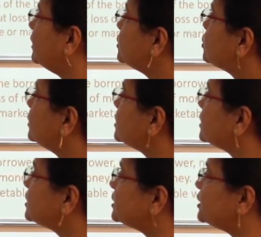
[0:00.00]
So, the
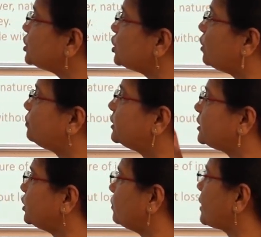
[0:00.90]
certainty of
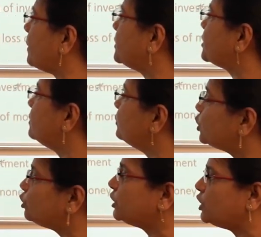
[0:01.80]
return of capital
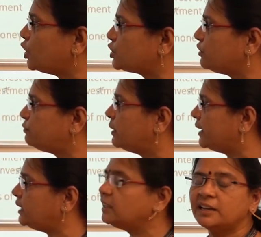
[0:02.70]
without the loss of
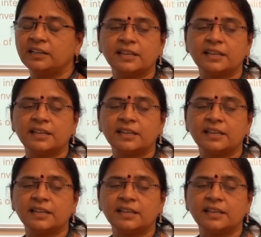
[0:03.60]
money,